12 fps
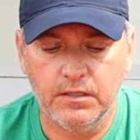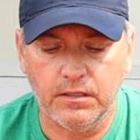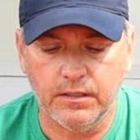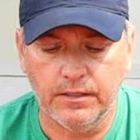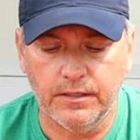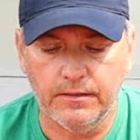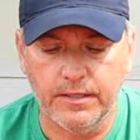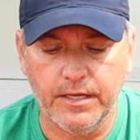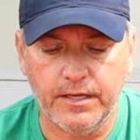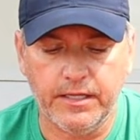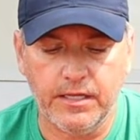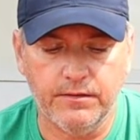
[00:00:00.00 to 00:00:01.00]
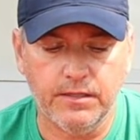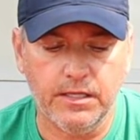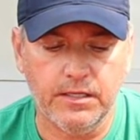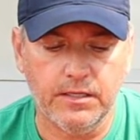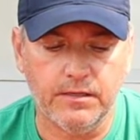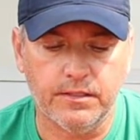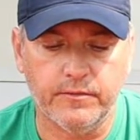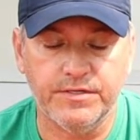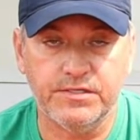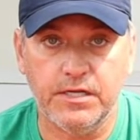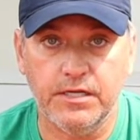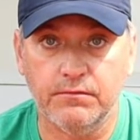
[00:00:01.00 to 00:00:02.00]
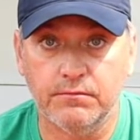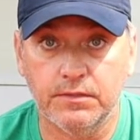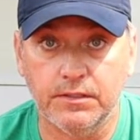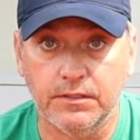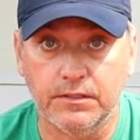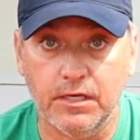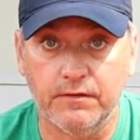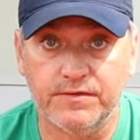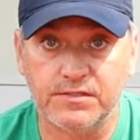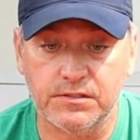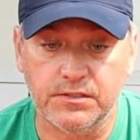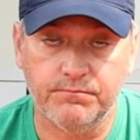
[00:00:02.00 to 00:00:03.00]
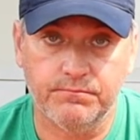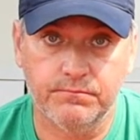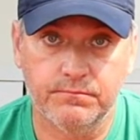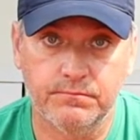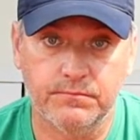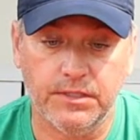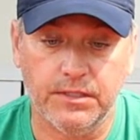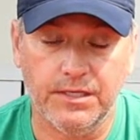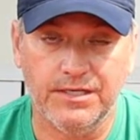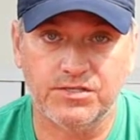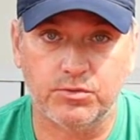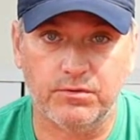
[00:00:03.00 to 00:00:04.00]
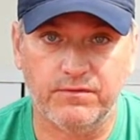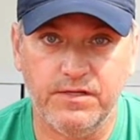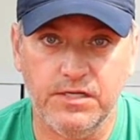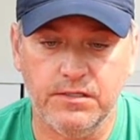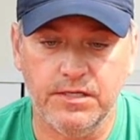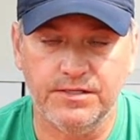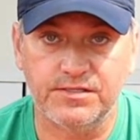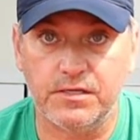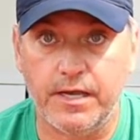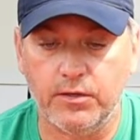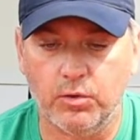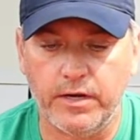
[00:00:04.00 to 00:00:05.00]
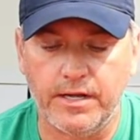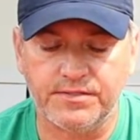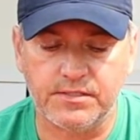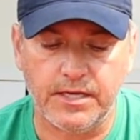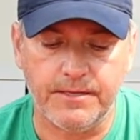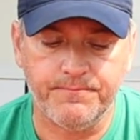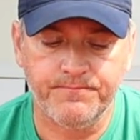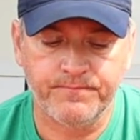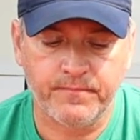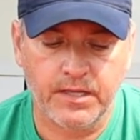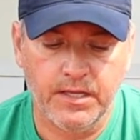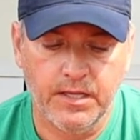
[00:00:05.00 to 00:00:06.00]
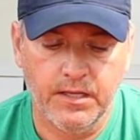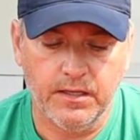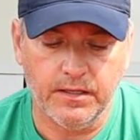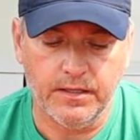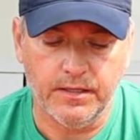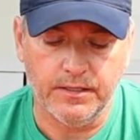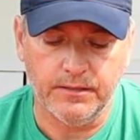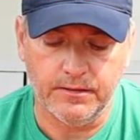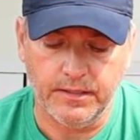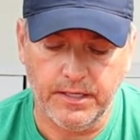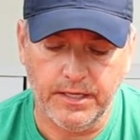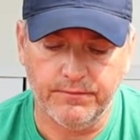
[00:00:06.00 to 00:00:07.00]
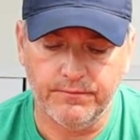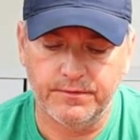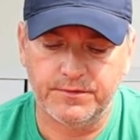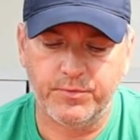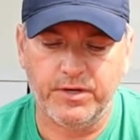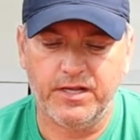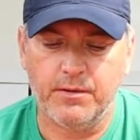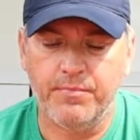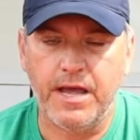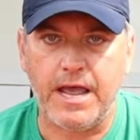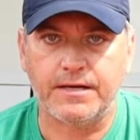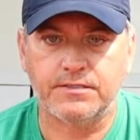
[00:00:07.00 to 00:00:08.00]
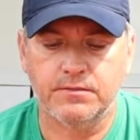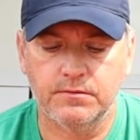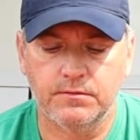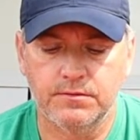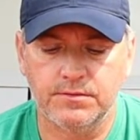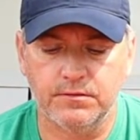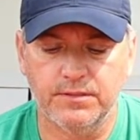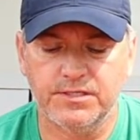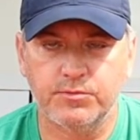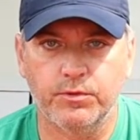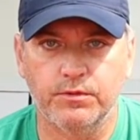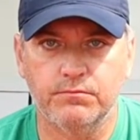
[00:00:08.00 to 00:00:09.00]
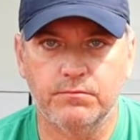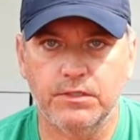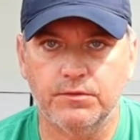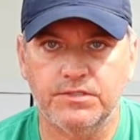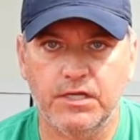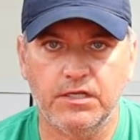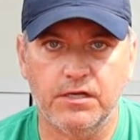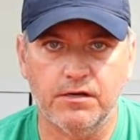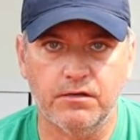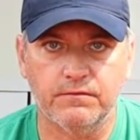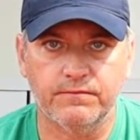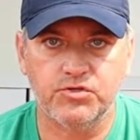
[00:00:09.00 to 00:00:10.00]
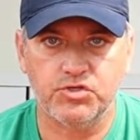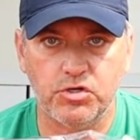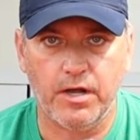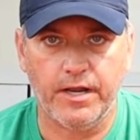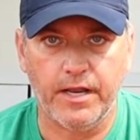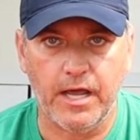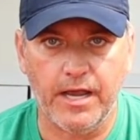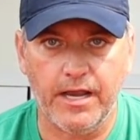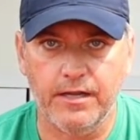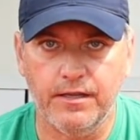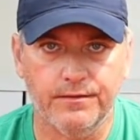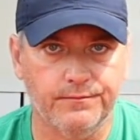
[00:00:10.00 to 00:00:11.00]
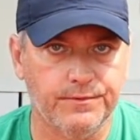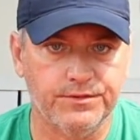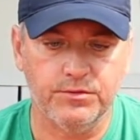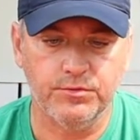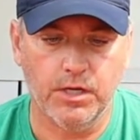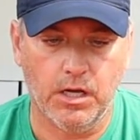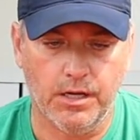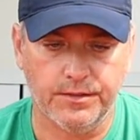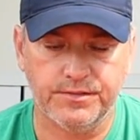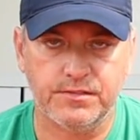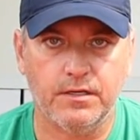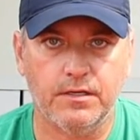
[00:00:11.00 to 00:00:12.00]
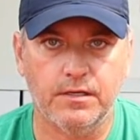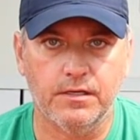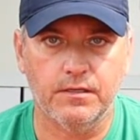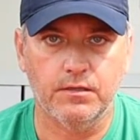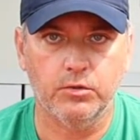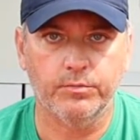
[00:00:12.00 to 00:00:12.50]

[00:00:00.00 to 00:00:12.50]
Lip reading: and again they retain obviously any sort of heat inside or outside, and it's pretty compact. So this would take care of Sean and I and the two dogs, no